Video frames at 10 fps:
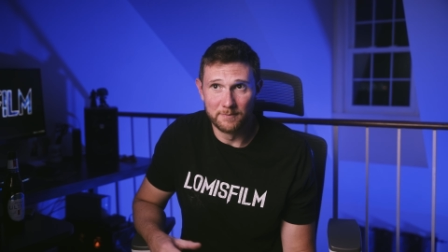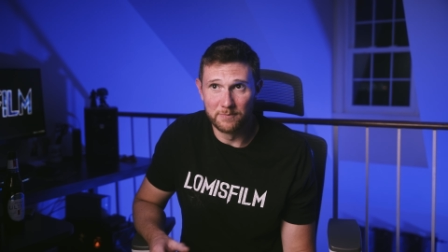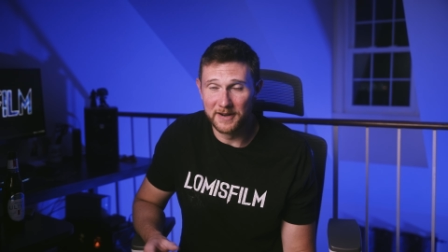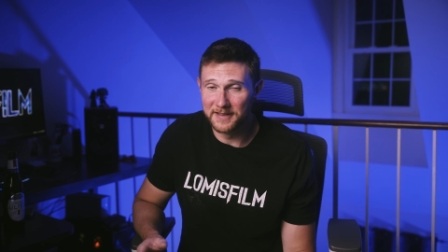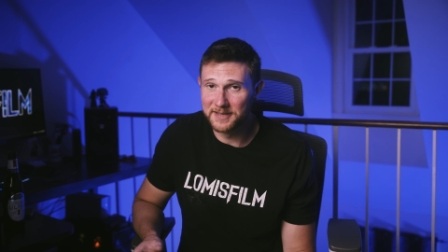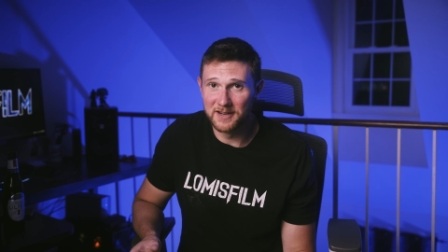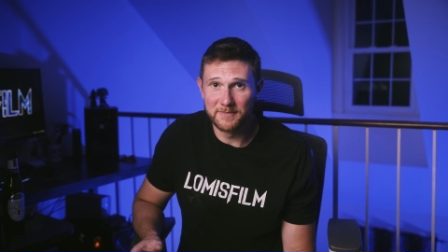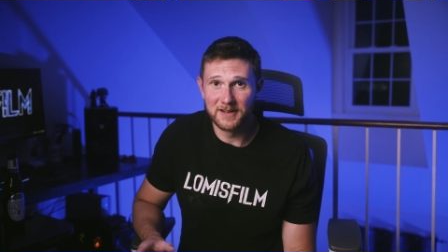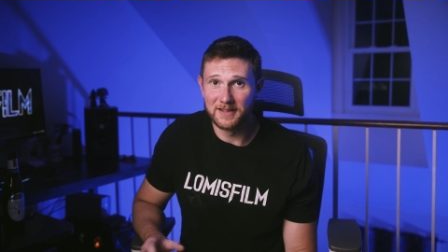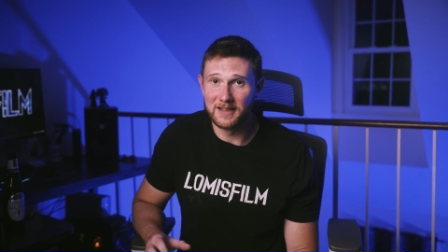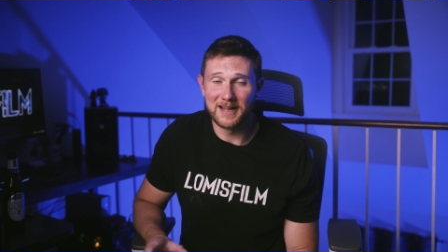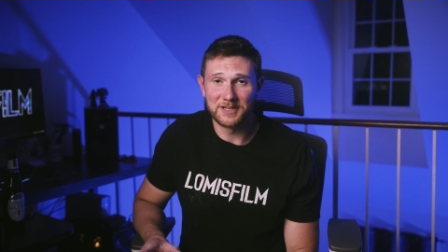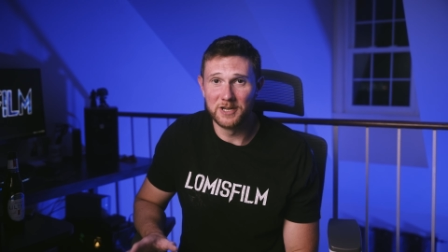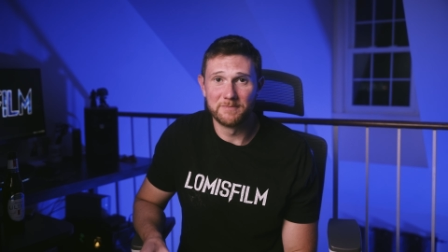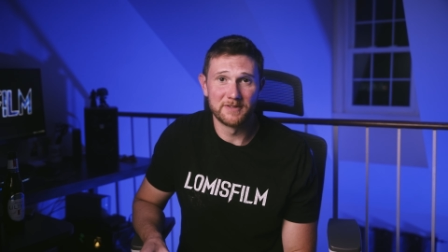But it's going to be a lot
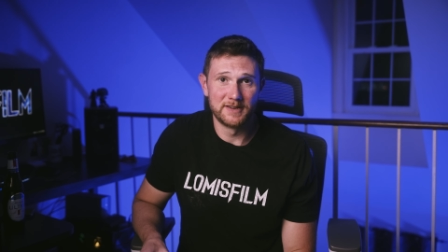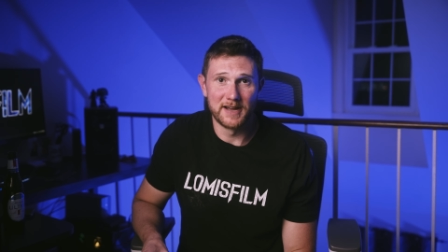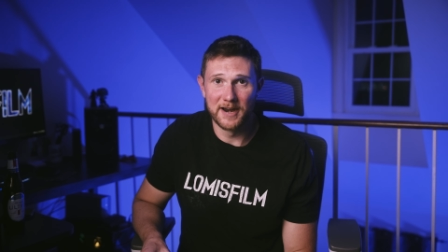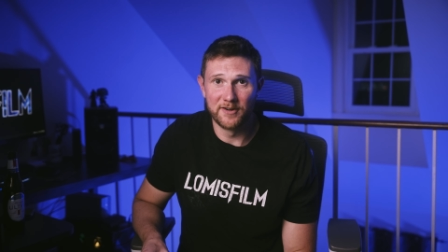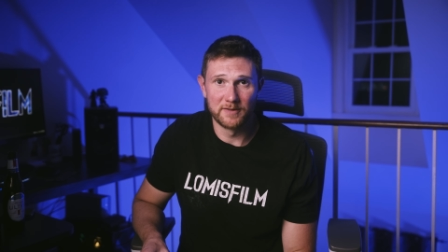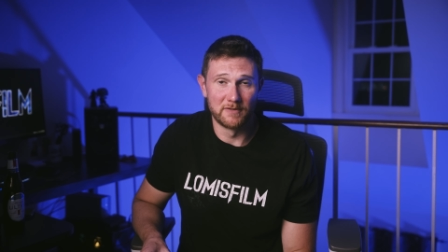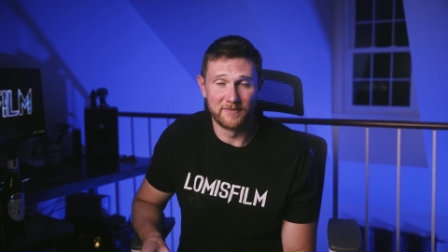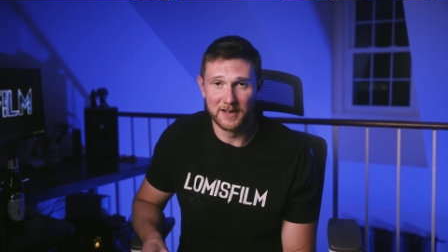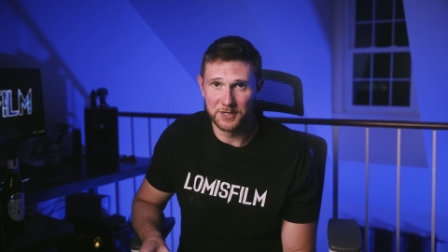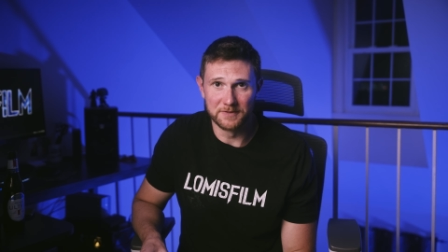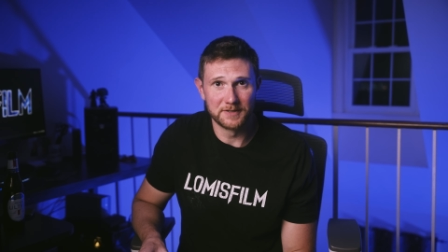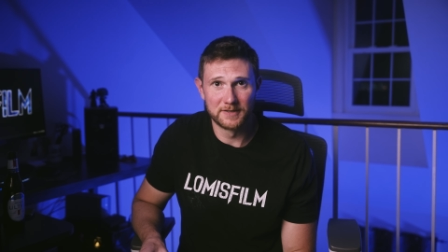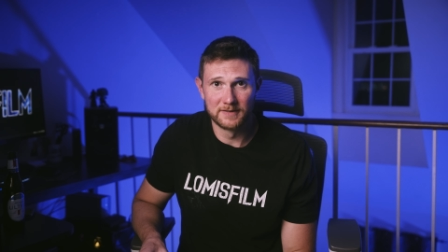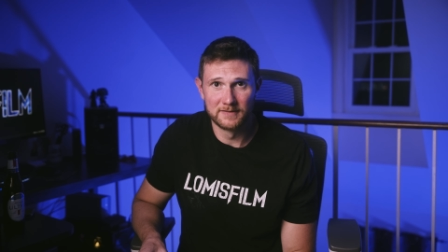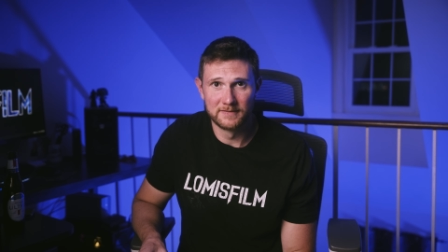cheaper than hiring
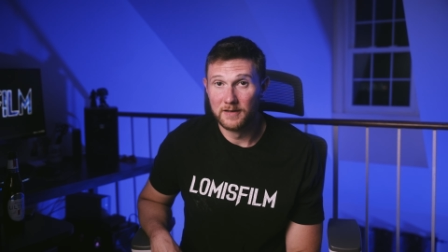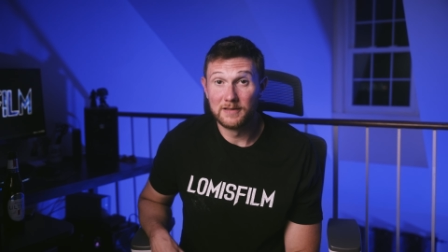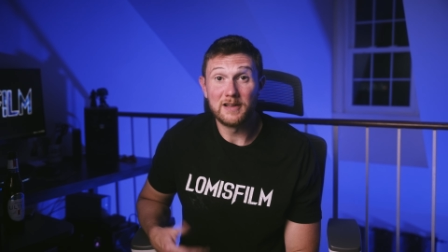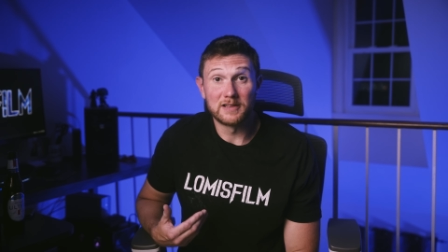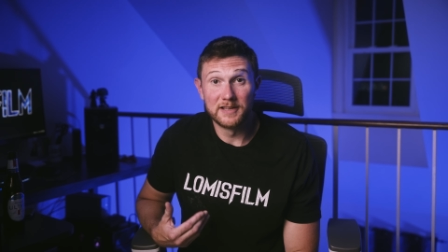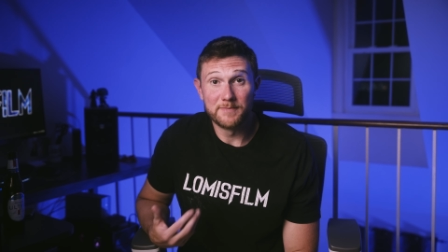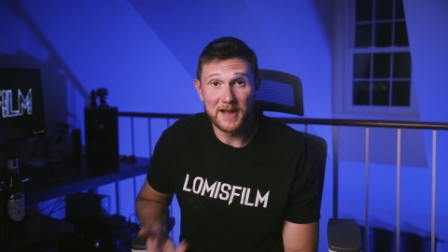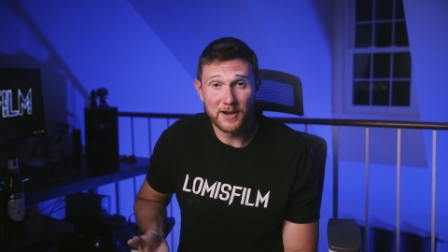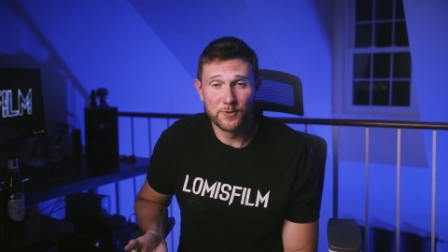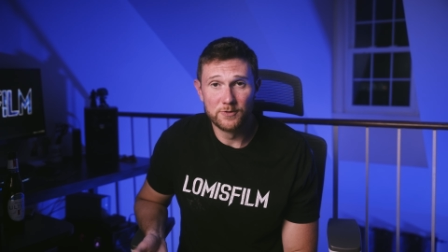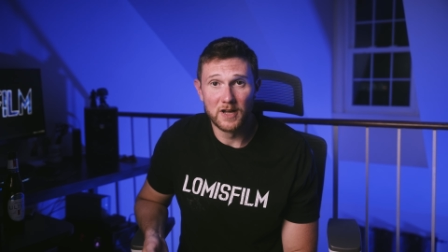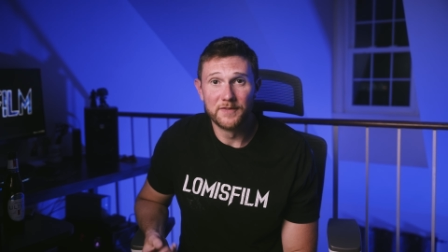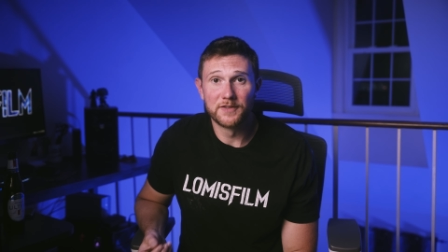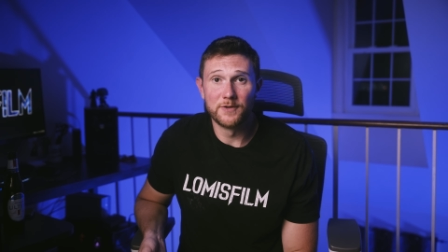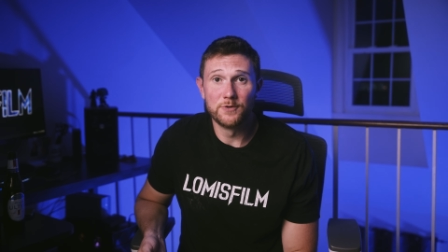professionals. Luckily, my crew
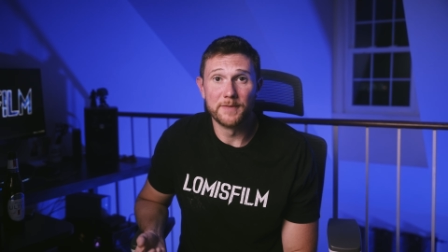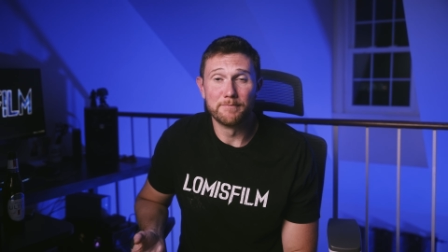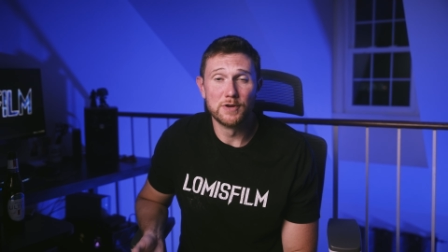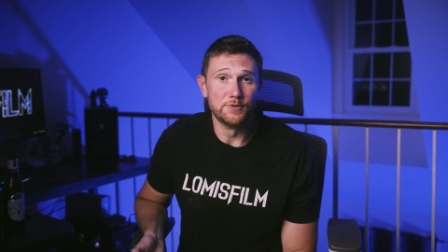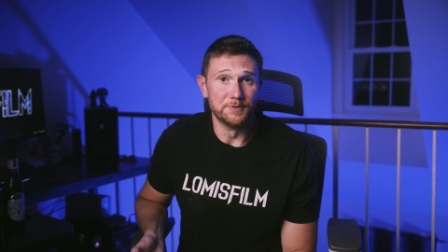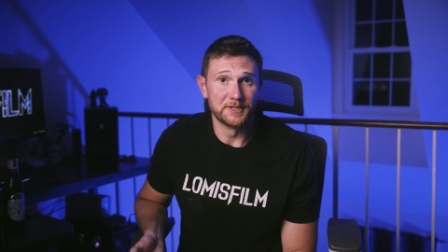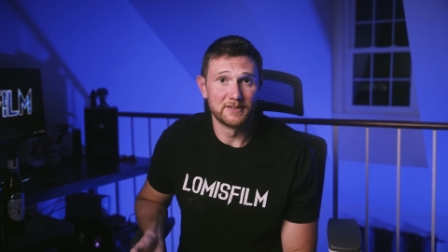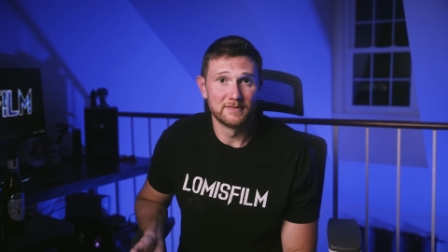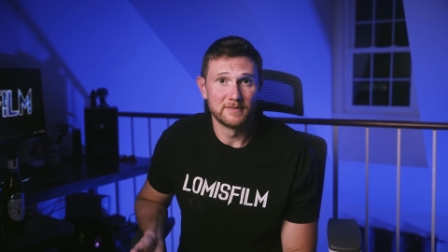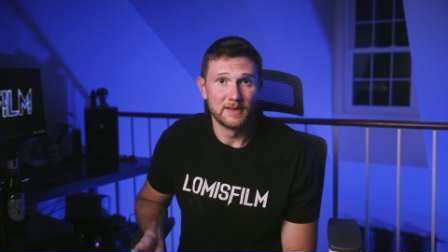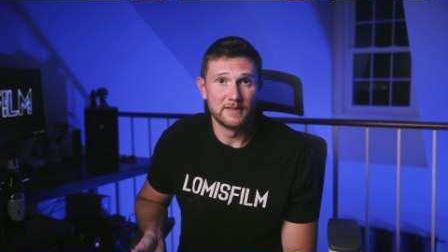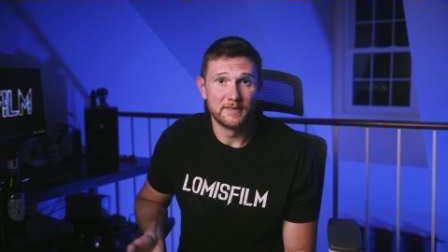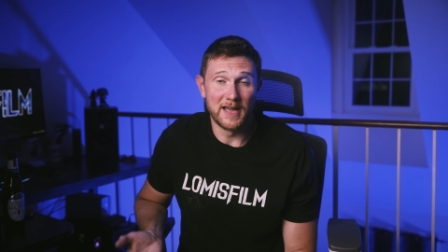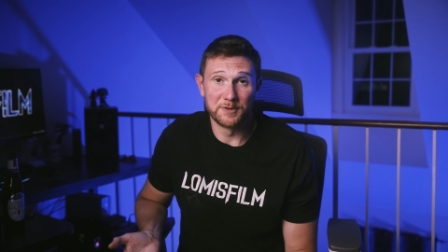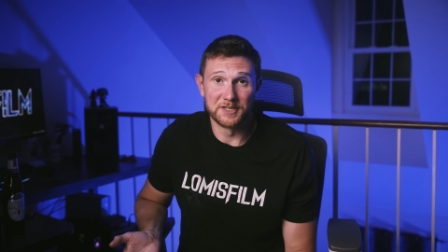loves food and booze.
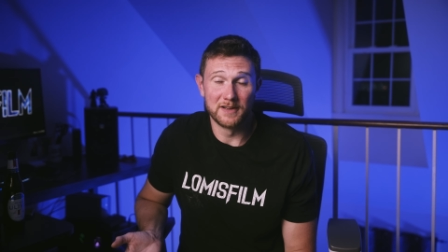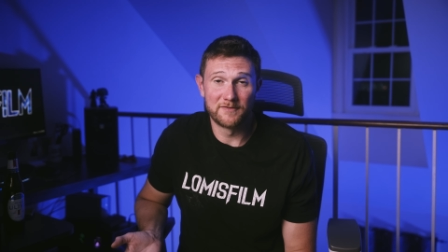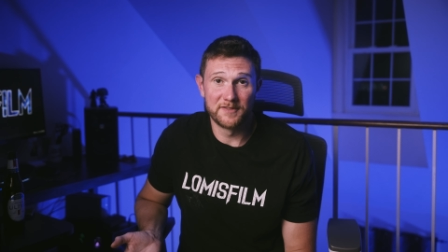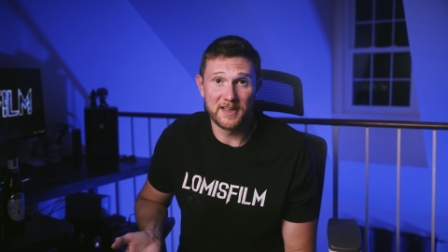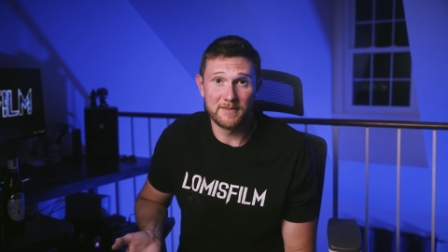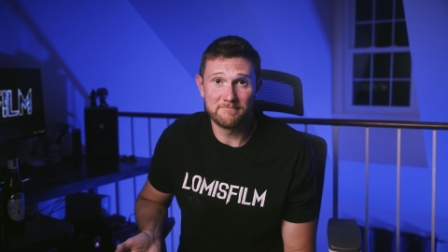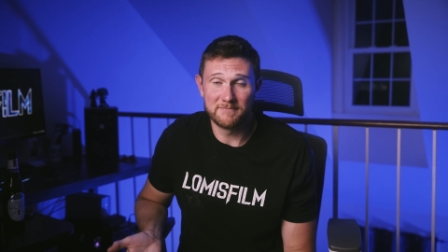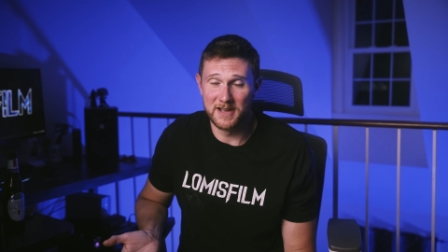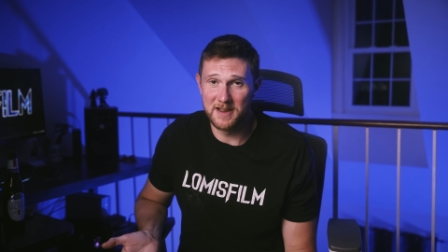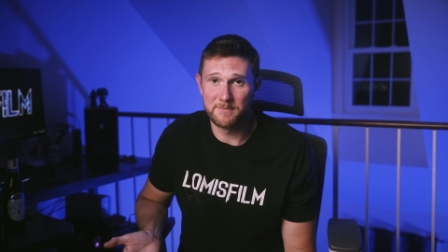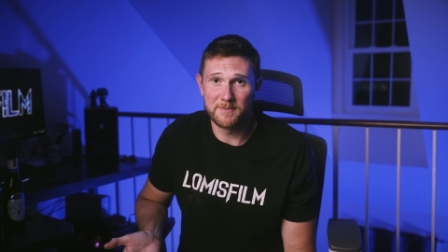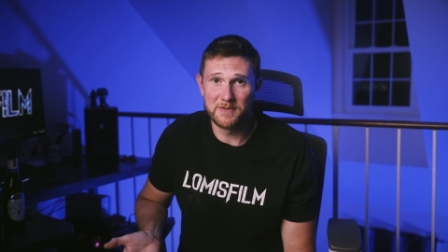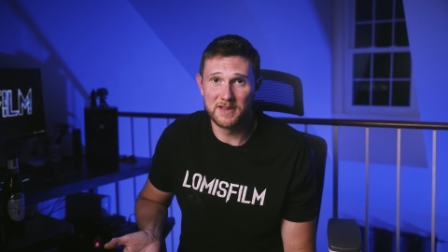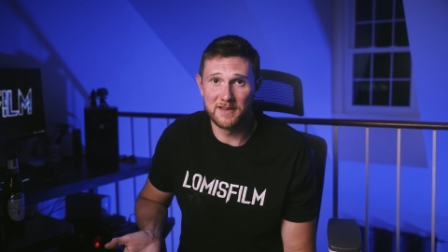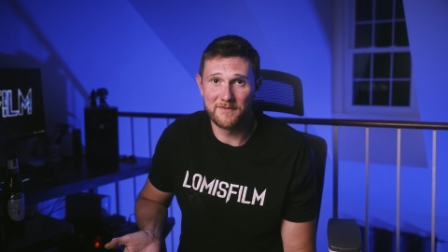That was enough for them, and it might
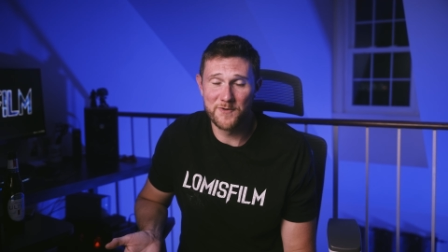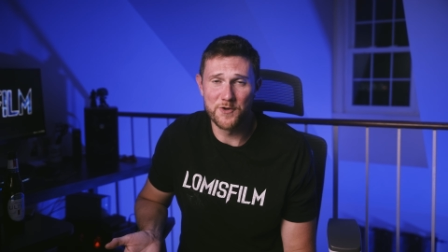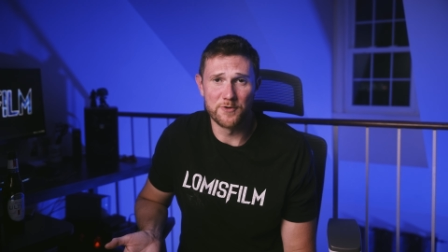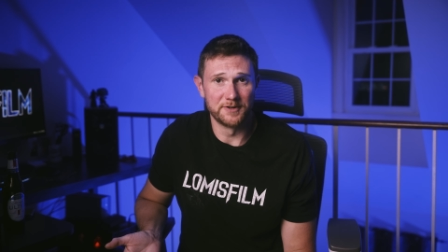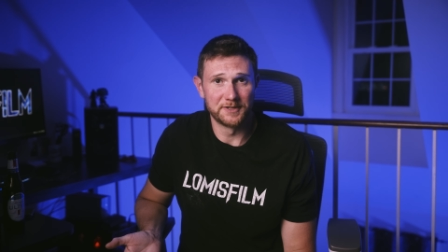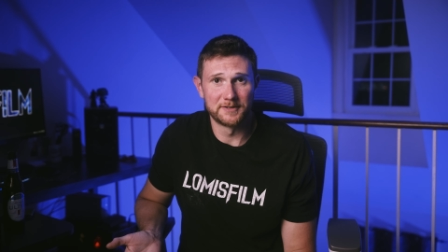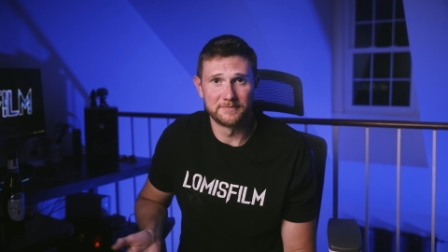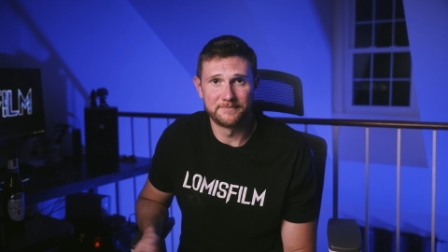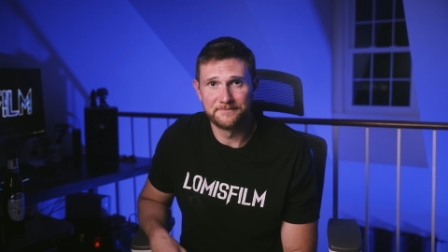be enough for yours.